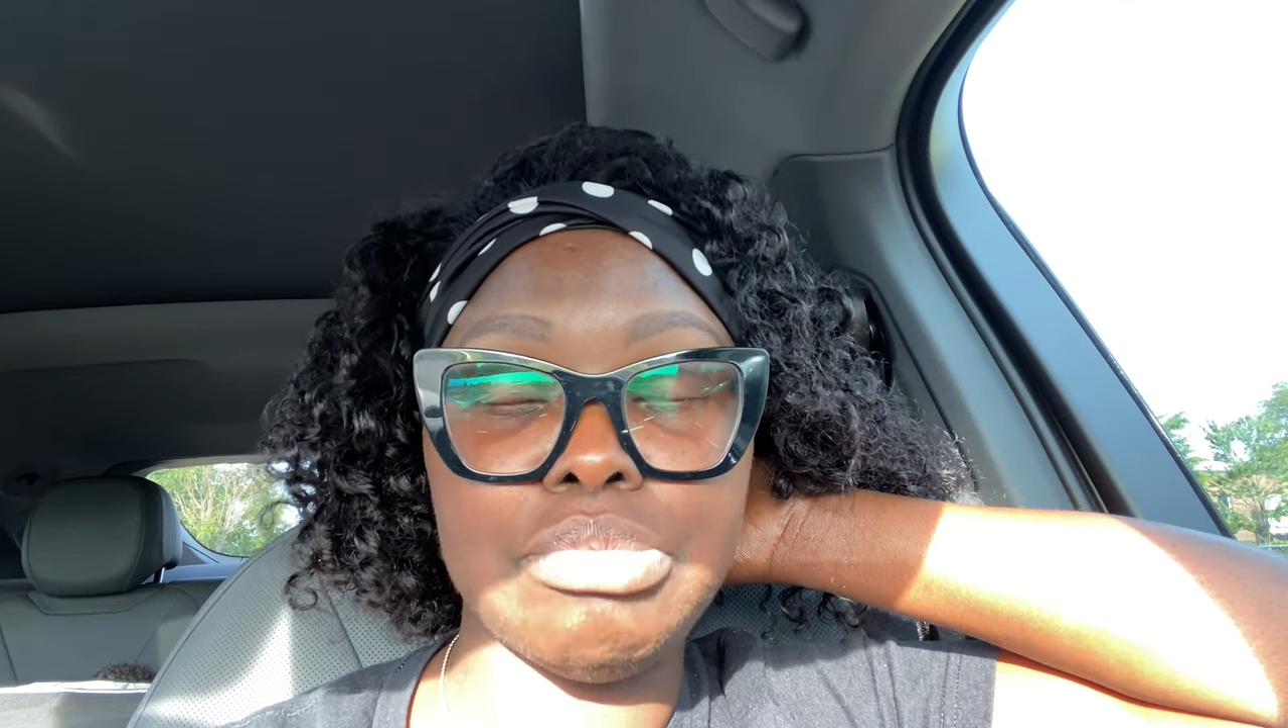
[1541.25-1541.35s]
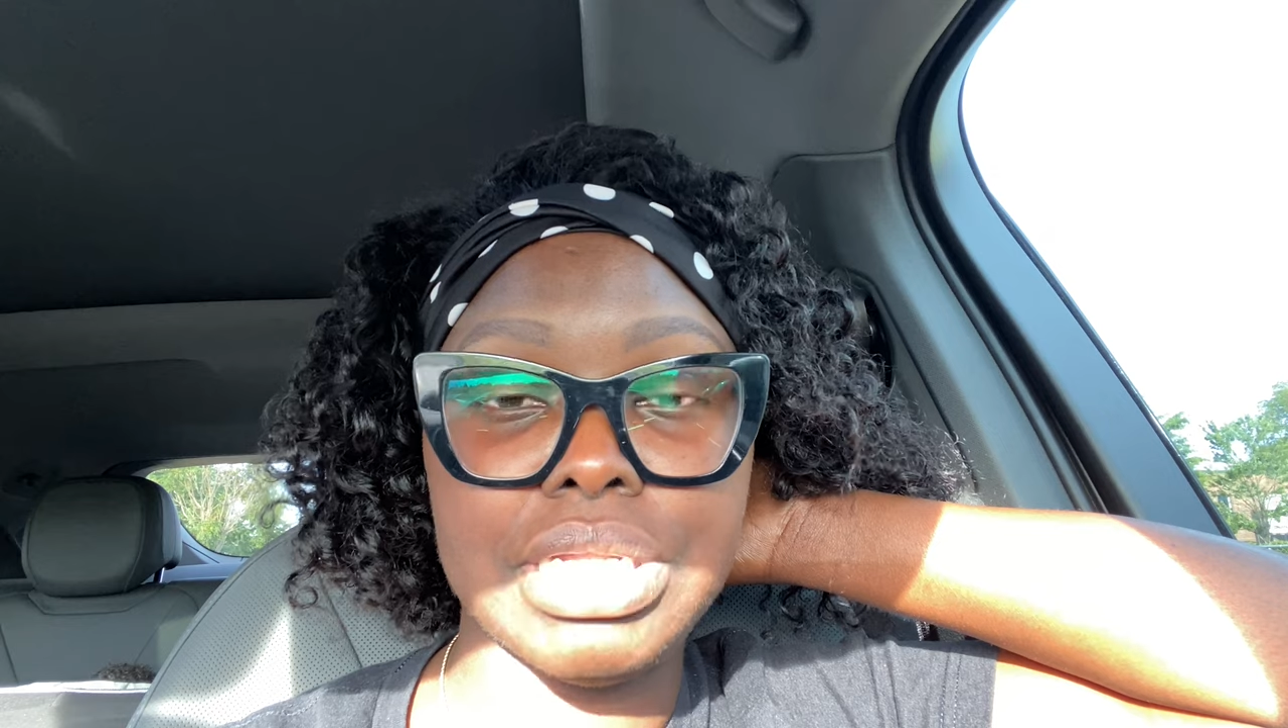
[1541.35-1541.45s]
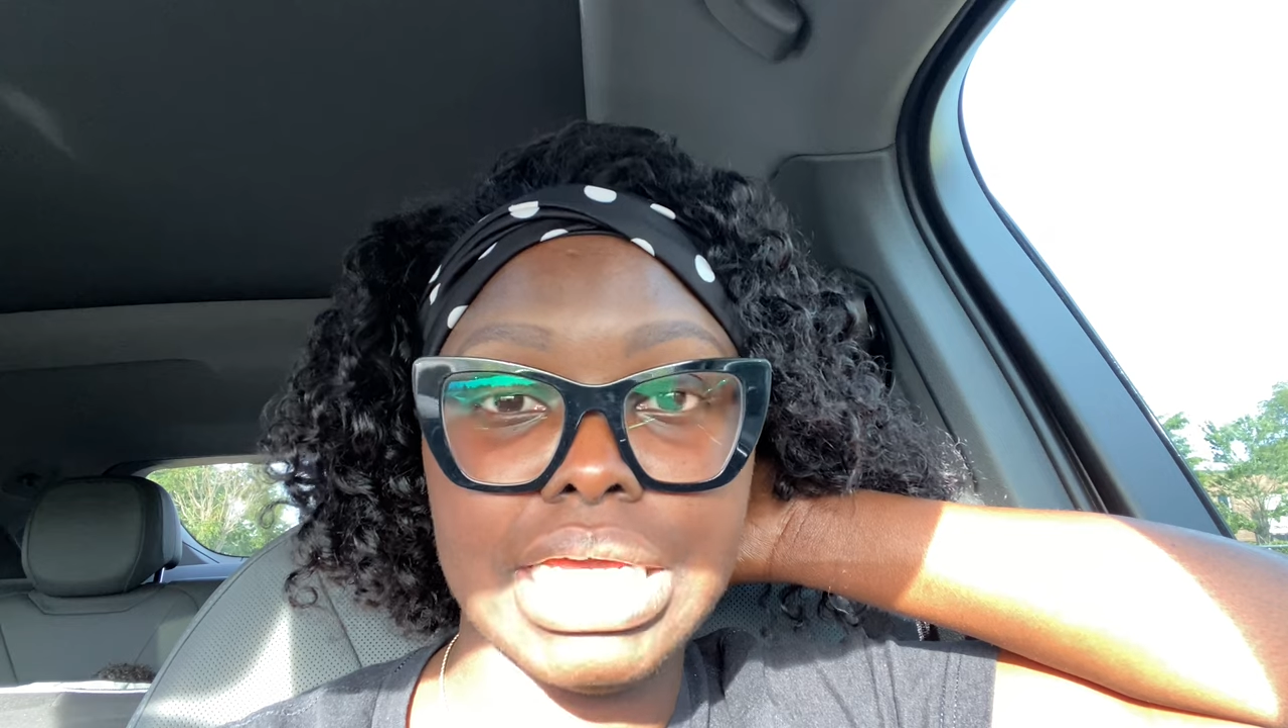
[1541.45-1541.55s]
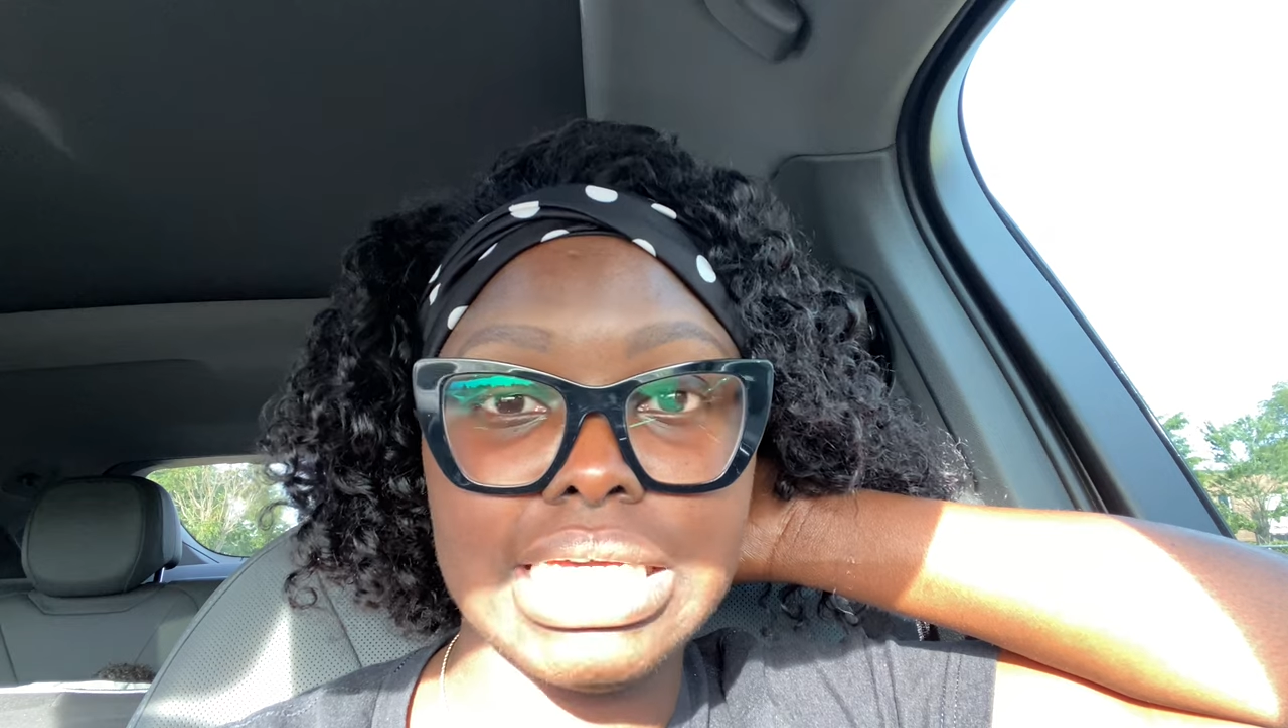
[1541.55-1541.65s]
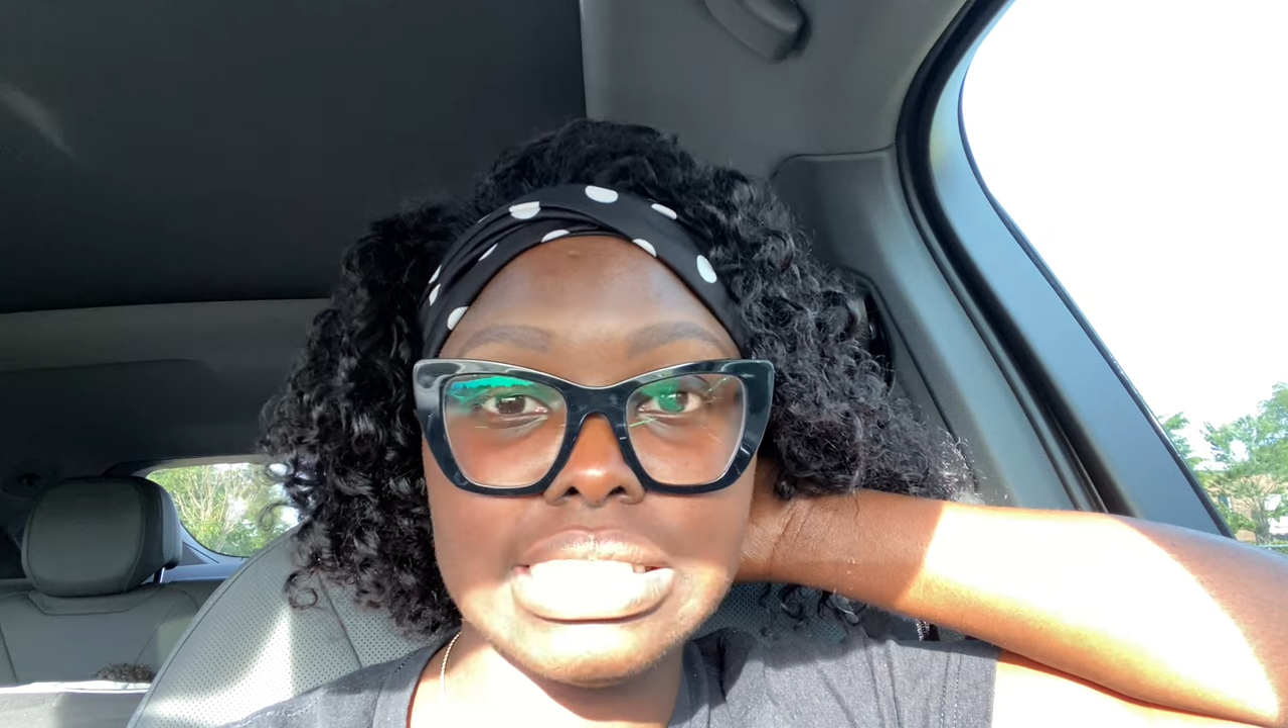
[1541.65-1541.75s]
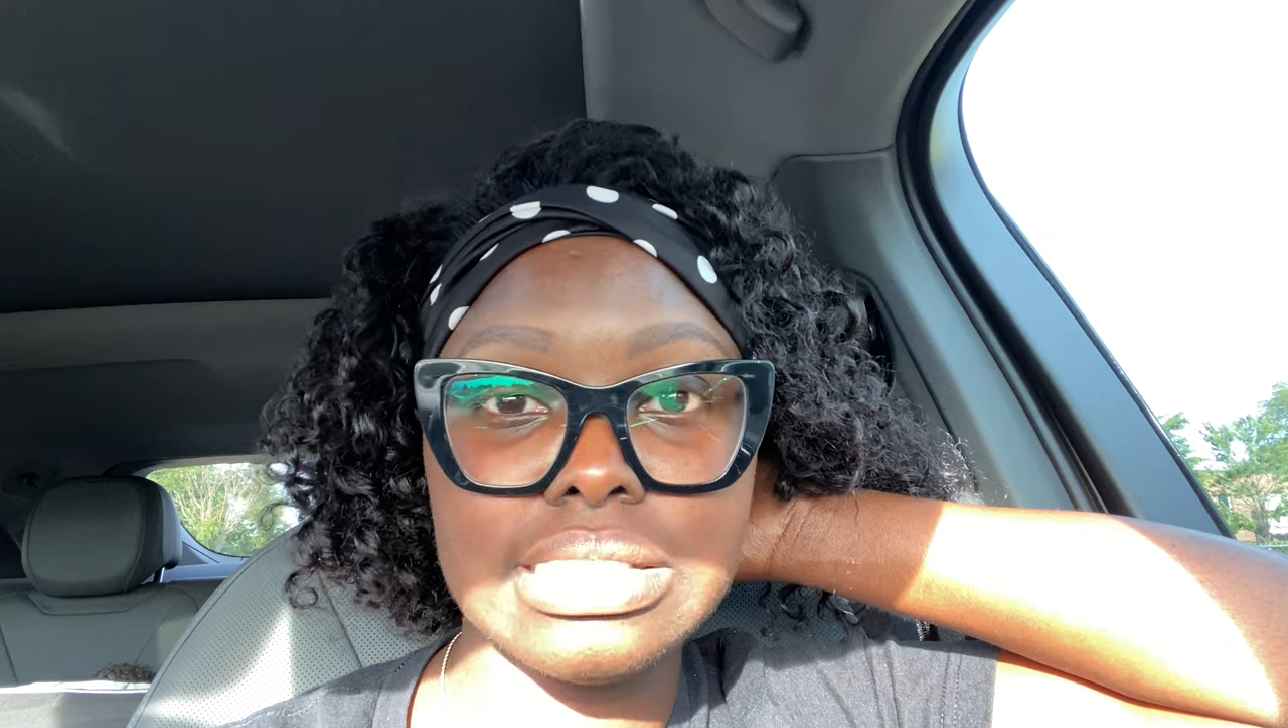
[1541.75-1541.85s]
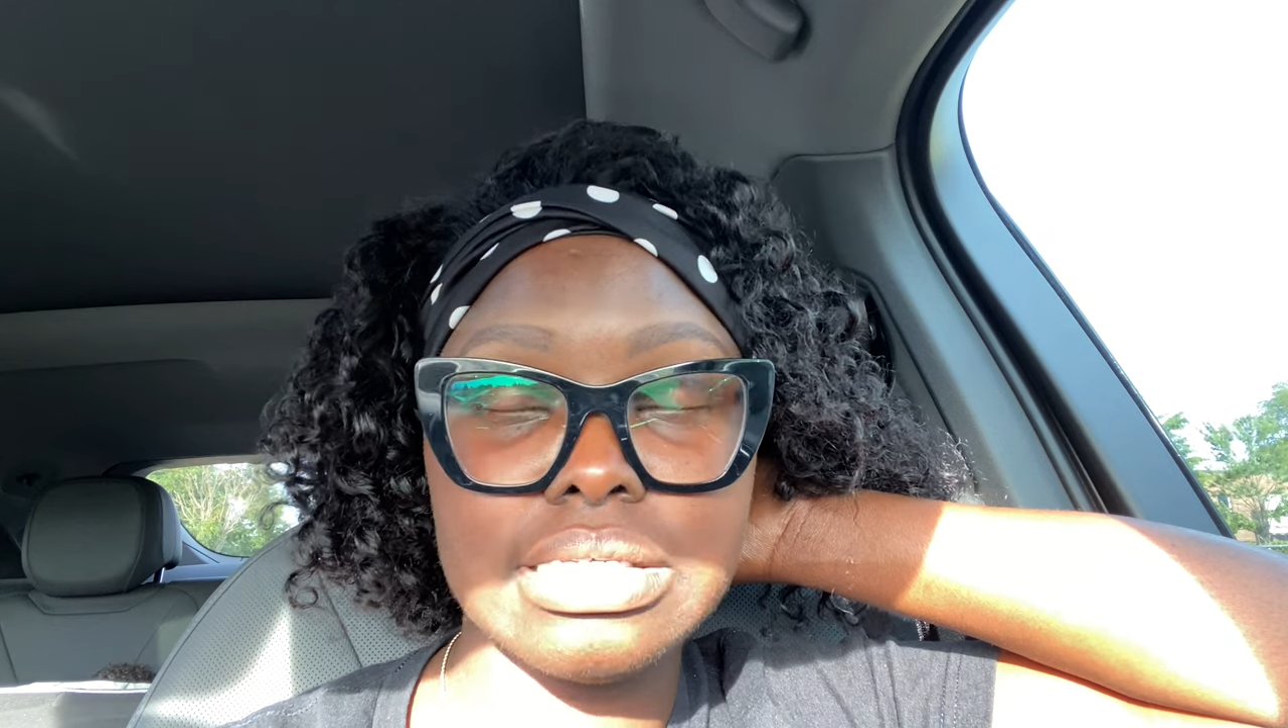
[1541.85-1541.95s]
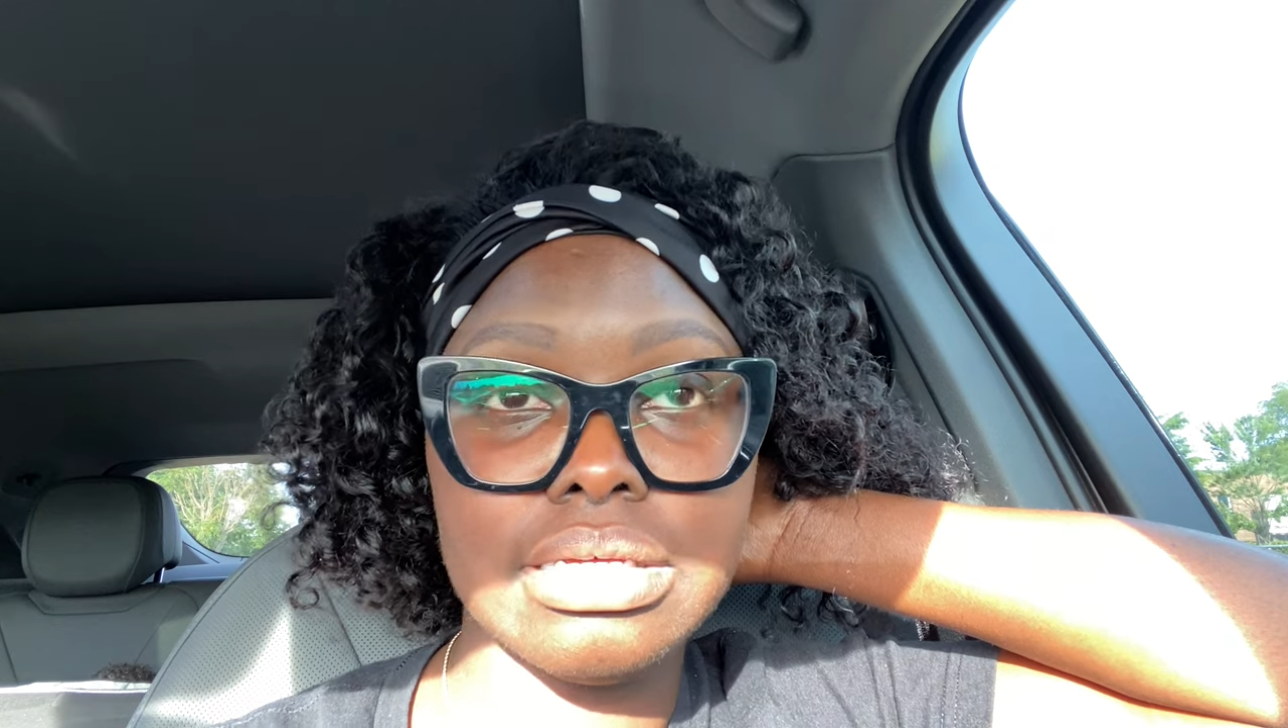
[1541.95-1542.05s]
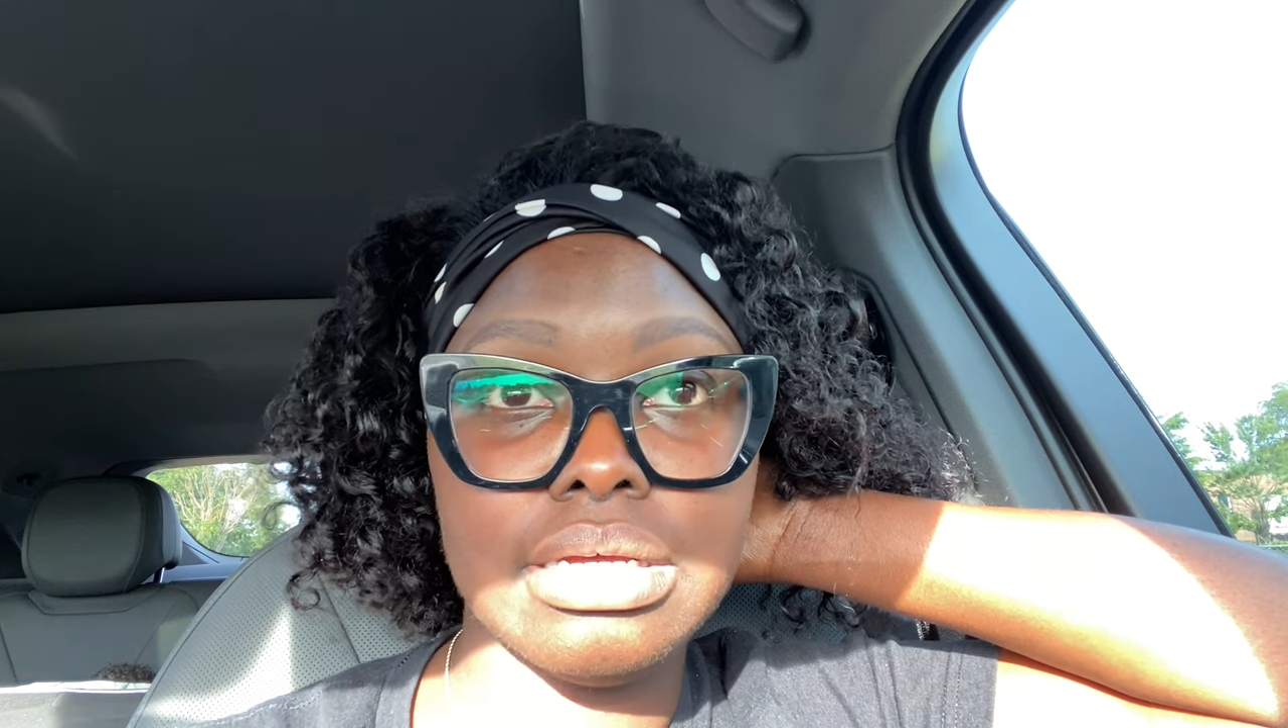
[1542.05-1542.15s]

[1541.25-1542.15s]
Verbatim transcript: place